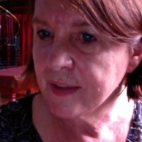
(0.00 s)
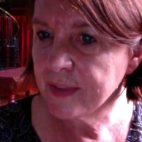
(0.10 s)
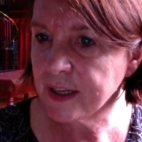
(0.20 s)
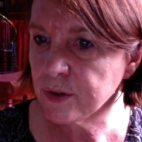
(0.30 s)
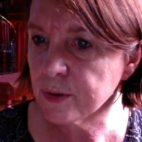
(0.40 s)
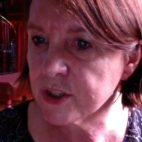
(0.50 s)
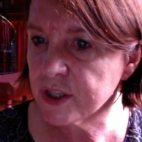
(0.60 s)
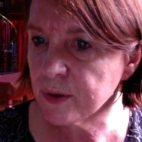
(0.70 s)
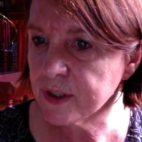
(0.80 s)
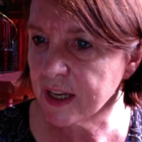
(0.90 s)
They took
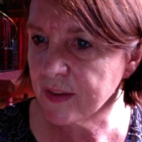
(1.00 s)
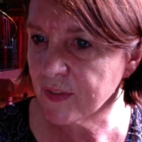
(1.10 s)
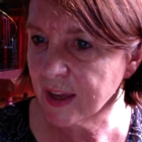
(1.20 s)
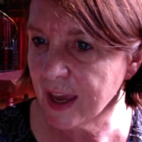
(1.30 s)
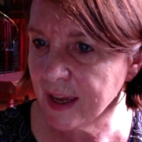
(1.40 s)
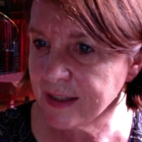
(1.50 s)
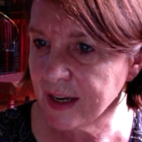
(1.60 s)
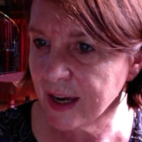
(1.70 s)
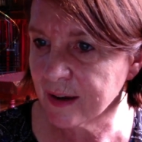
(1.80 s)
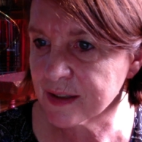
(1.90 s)
shelter in the candy
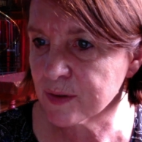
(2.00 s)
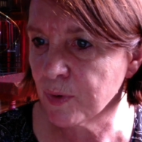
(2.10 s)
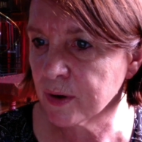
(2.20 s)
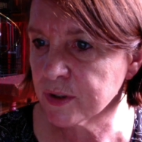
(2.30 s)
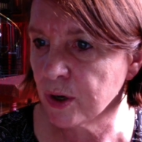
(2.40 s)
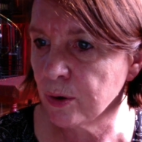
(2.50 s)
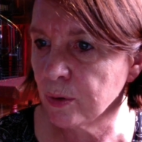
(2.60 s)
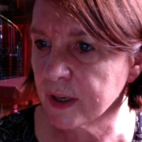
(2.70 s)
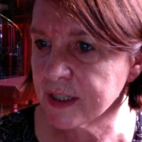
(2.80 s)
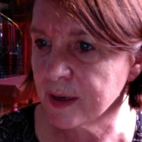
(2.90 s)
house while
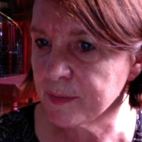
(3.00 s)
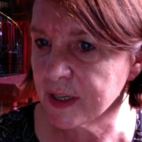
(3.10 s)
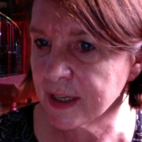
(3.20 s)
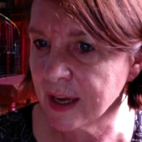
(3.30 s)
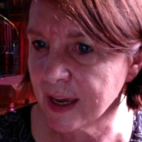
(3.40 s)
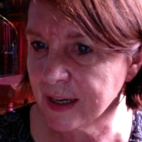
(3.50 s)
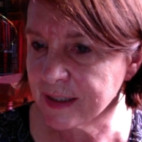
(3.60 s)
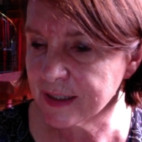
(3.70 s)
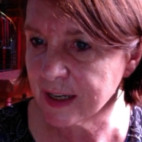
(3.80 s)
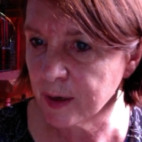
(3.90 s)
Toll attempted again
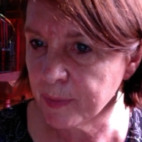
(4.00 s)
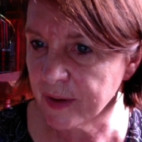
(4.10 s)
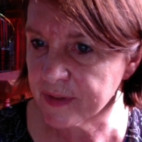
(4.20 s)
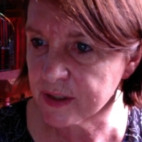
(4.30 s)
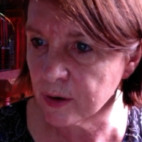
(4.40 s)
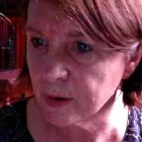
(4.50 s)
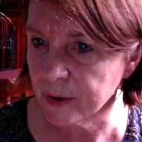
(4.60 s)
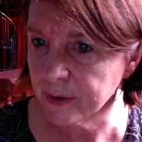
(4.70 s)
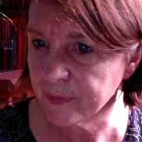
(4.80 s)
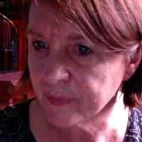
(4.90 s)
to telepath
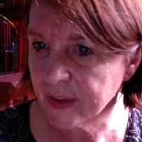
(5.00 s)
solo.